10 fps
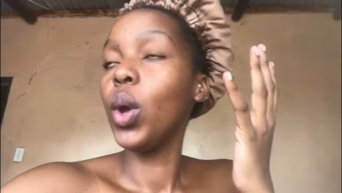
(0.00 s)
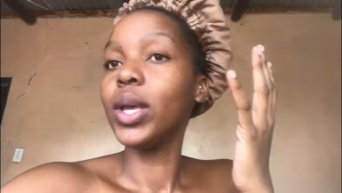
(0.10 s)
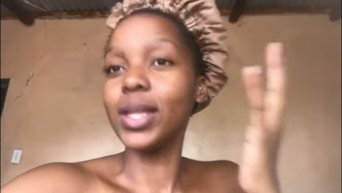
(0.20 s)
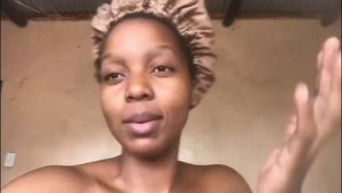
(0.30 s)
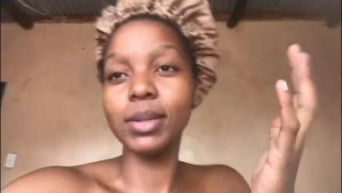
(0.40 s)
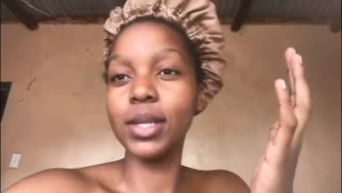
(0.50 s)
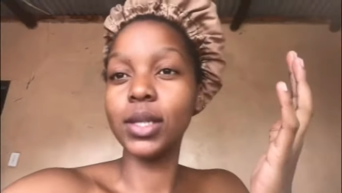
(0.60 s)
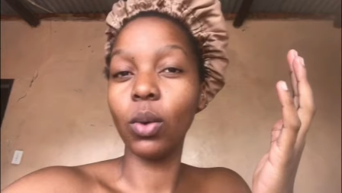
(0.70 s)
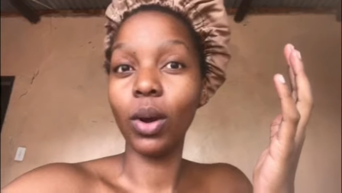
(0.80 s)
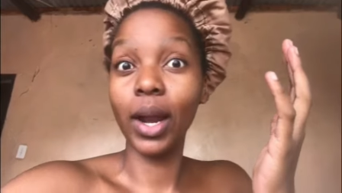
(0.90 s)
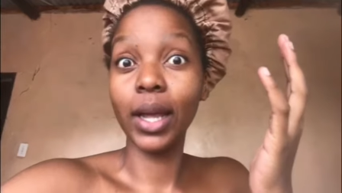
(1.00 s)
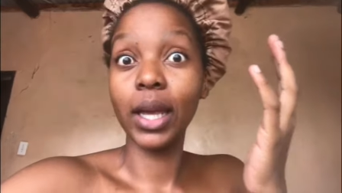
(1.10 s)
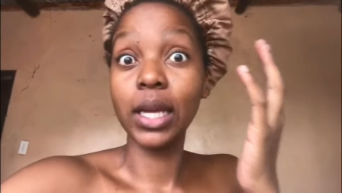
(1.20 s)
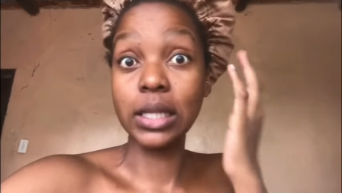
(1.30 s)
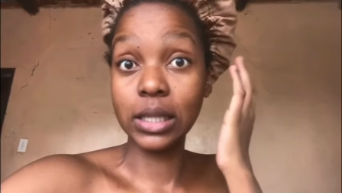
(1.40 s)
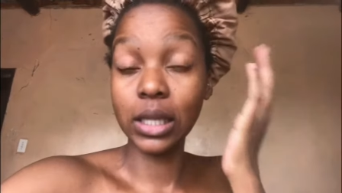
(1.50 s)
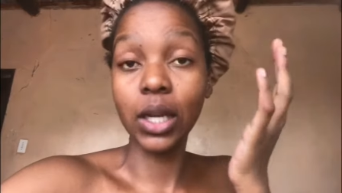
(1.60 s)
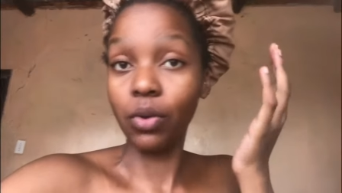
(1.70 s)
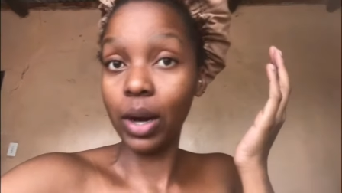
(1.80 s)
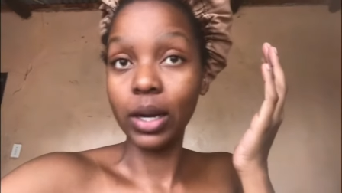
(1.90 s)
ke tsa batsaletsa gore like he's sick
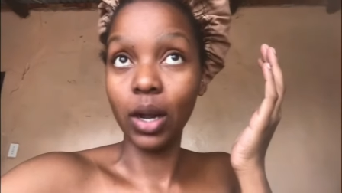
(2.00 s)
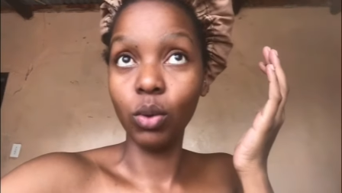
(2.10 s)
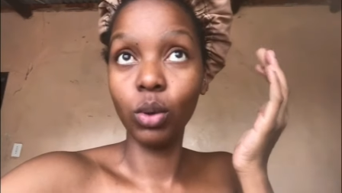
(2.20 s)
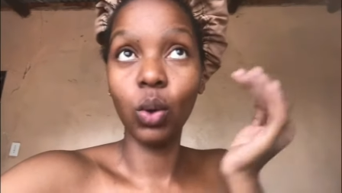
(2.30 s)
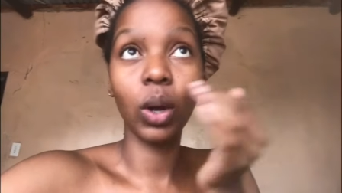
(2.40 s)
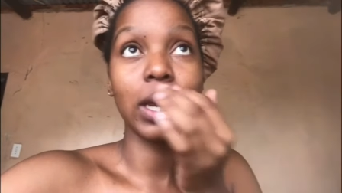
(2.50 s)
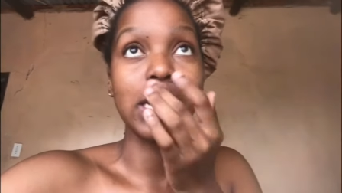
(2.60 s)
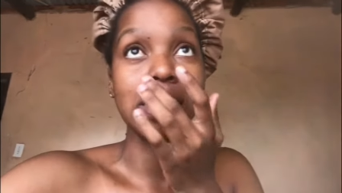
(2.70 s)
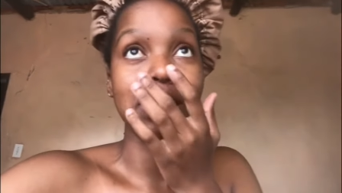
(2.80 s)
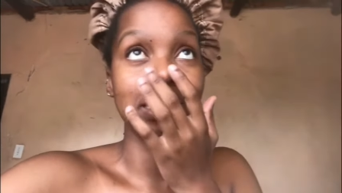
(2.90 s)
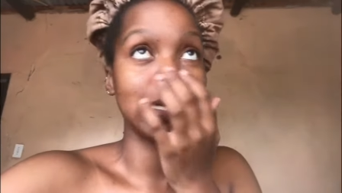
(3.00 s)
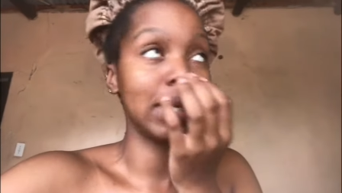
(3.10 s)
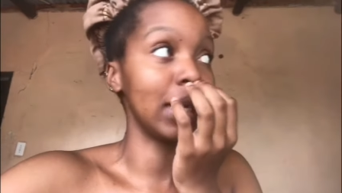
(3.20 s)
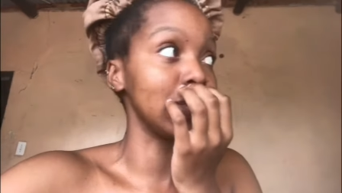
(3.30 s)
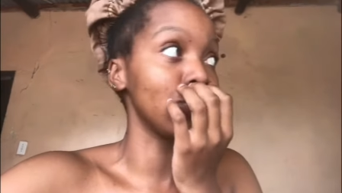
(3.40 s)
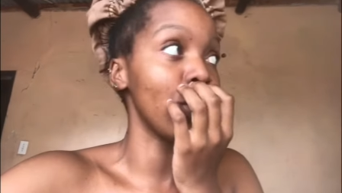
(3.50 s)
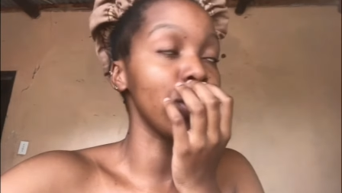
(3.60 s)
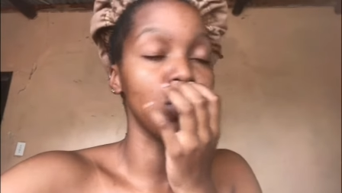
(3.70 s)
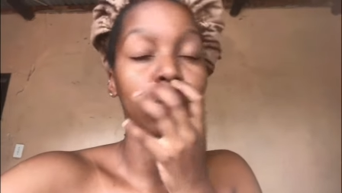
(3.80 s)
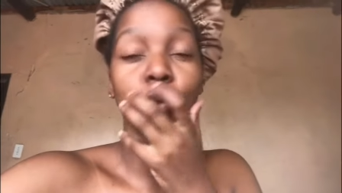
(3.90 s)
right now kore he, he has runny
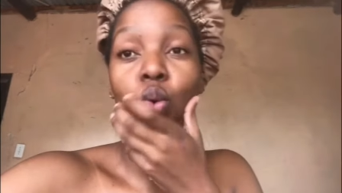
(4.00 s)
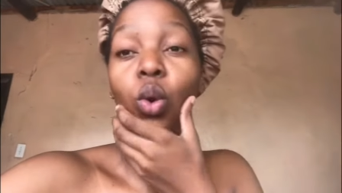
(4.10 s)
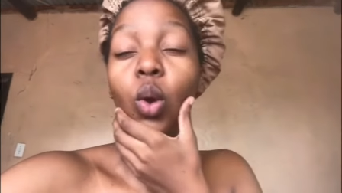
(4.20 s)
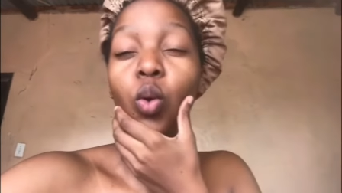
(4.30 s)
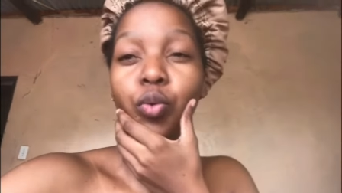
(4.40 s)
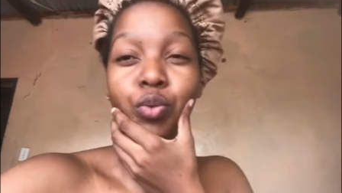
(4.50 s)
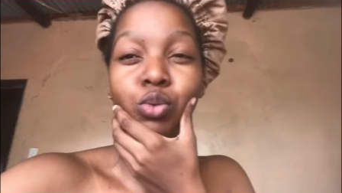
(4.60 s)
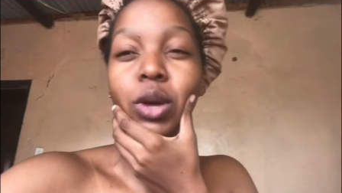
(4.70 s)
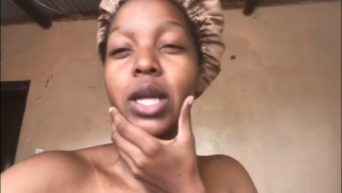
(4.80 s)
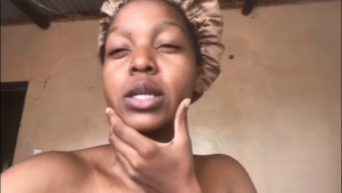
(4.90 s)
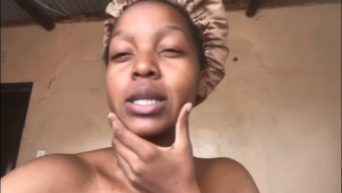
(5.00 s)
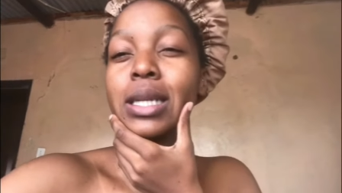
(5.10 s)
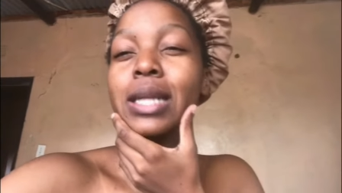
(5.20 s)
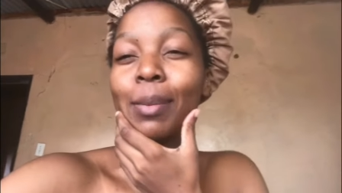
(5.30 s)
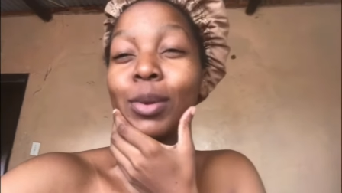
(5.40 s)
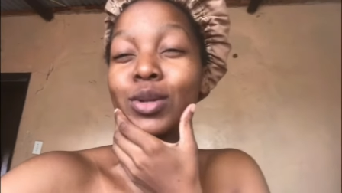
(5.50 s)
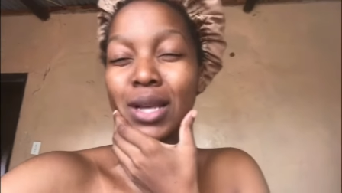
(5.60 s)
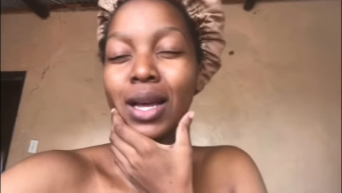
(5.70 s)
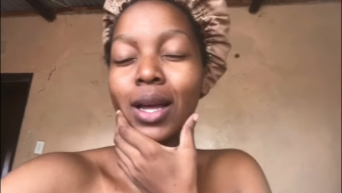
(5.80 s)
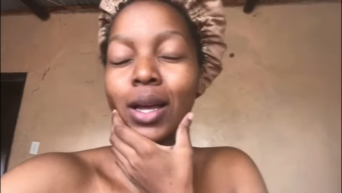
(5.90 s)
nose so goraya gore fluka dithapelo
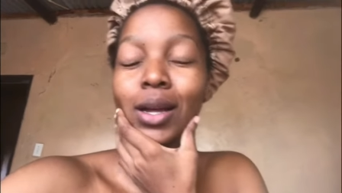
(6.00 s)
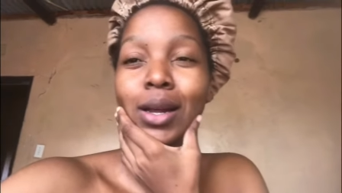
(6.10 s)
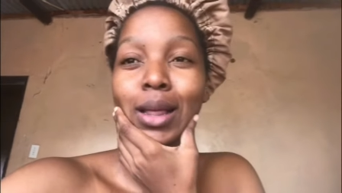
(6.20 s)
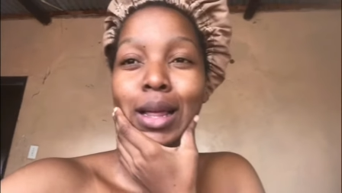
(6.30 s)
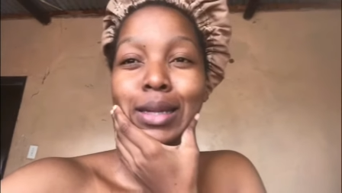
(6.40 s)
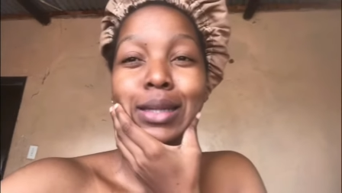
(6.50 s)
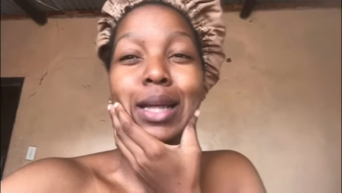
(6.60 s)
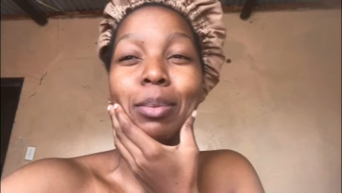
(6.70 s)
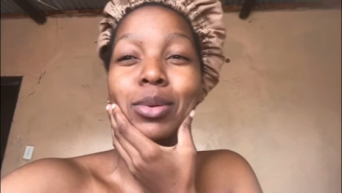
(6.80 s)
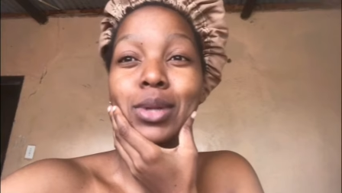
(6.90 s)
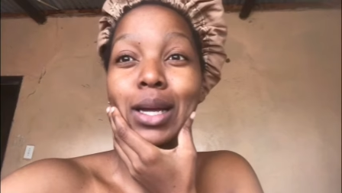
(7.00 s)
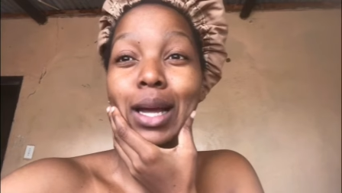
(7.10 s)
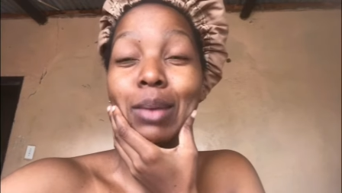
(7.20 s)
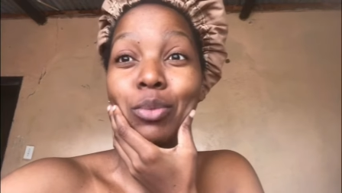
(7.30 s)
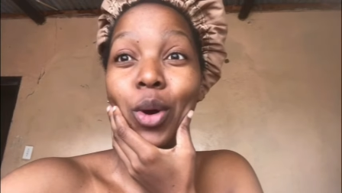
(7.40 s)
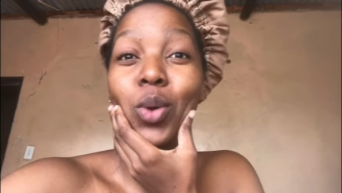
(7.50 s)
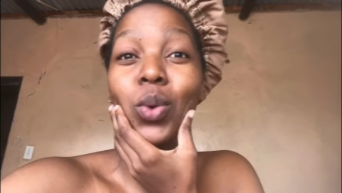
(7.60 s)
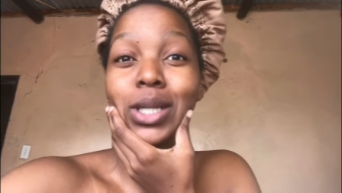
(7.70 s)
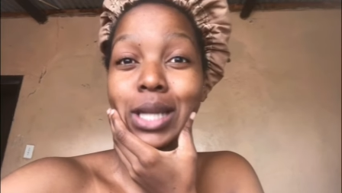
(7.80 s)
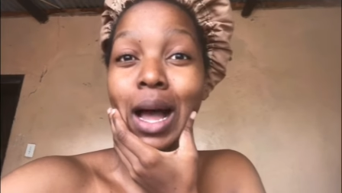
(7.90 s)
tsaka dithapelo tsaka i'm praying
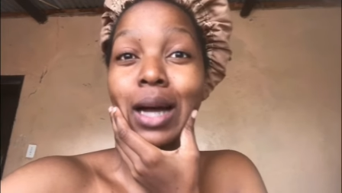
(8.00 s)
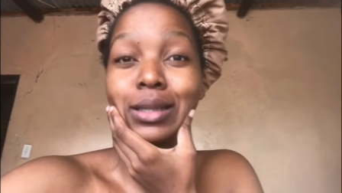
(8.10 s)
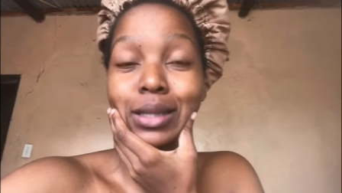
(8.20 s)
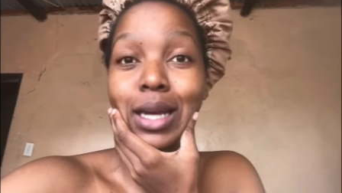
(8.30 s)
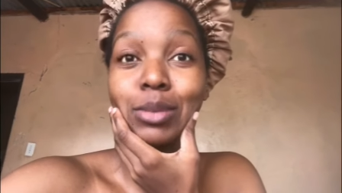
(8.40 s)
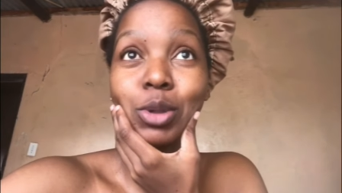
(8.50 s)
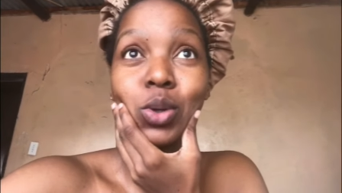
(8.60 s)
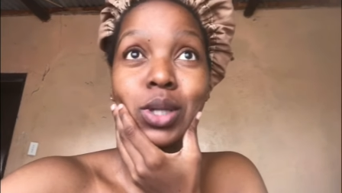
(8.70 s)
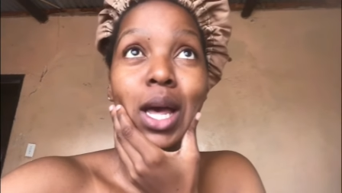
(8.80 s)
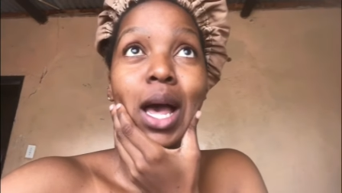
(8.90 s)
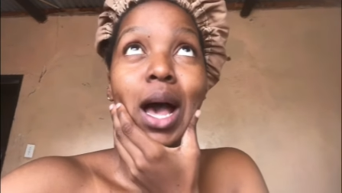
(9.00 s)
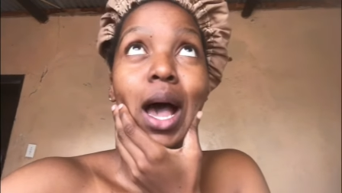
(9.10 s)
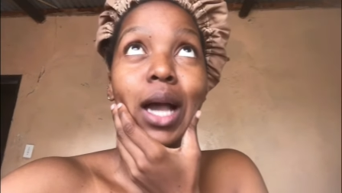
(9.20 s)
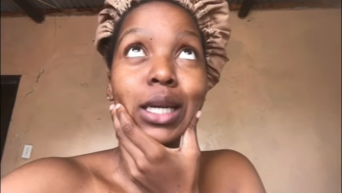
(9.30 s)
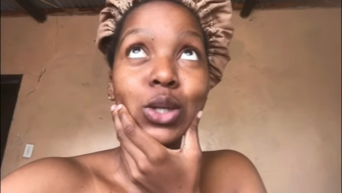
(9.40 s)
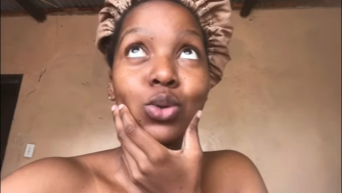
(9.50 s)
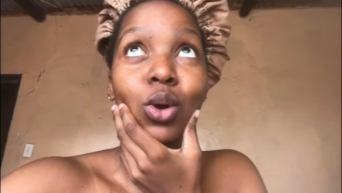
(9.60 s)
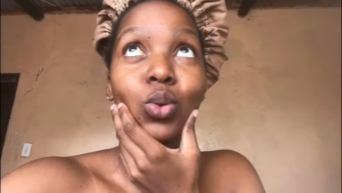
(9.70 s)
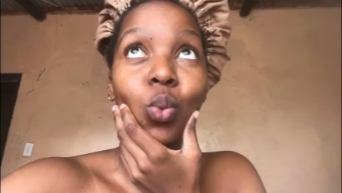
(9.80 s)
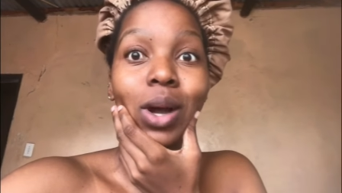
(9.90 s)
with tongues guys because i do
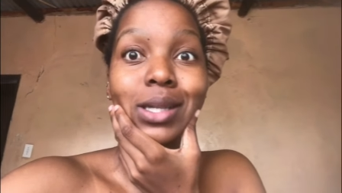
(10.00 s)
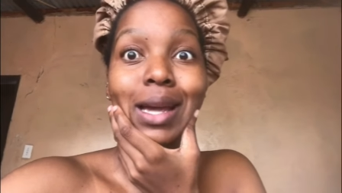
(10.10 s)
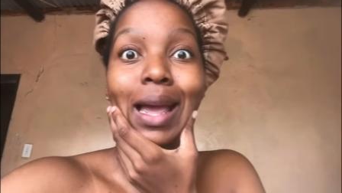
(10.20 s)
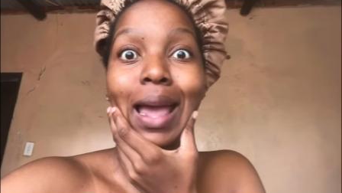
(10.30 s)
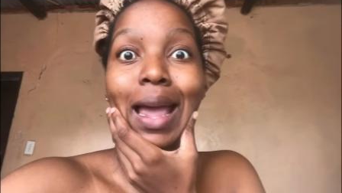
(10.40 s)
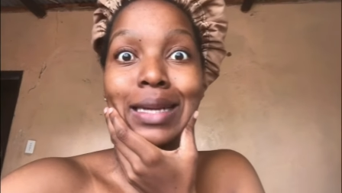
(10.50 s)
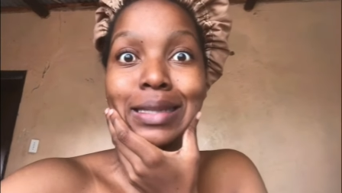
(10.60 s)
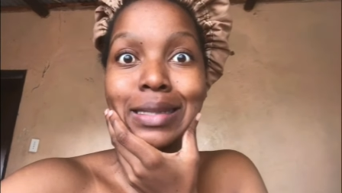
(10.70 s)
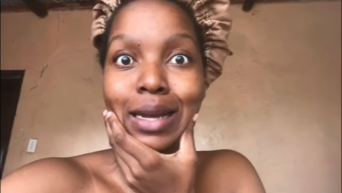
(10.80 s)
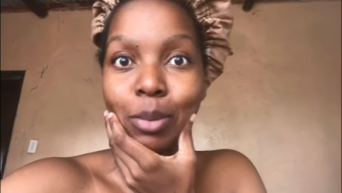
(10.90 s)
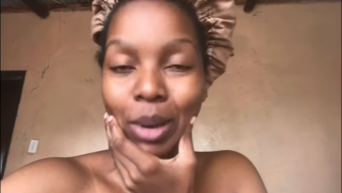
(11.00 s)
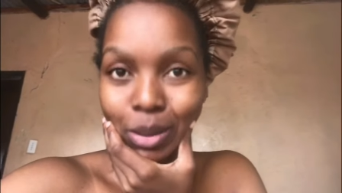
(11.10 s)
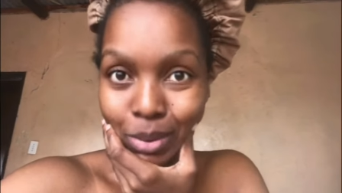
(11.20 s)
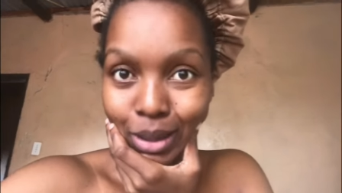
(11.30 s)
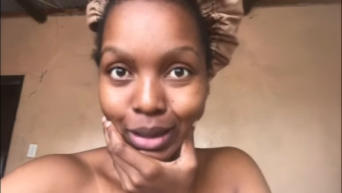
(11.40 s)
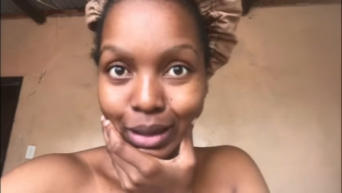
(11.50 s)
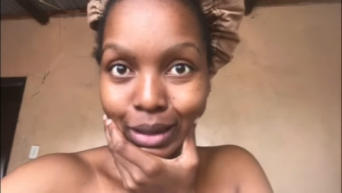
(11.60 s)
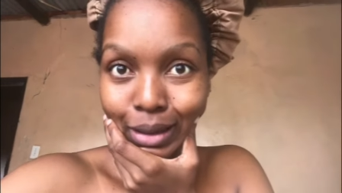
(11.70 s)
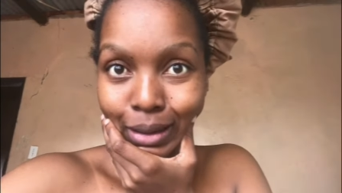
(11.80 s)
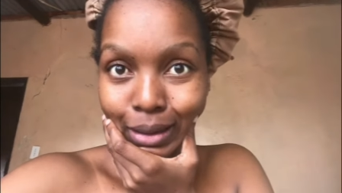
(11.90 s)
not want a sick baby
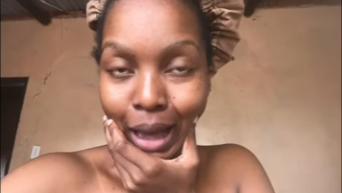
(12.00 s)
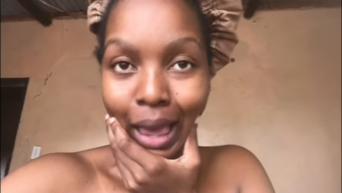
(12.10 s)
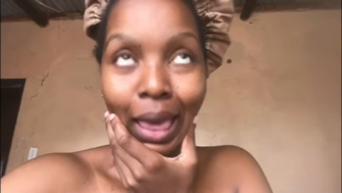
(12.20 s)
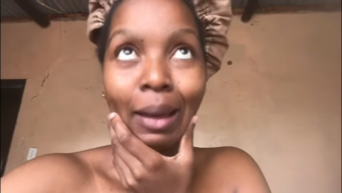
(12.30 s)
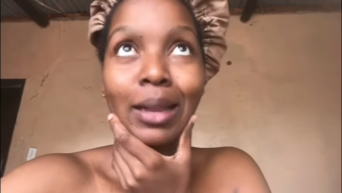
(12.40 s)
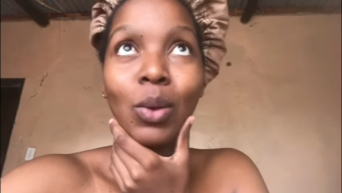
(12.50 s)
ga ke rate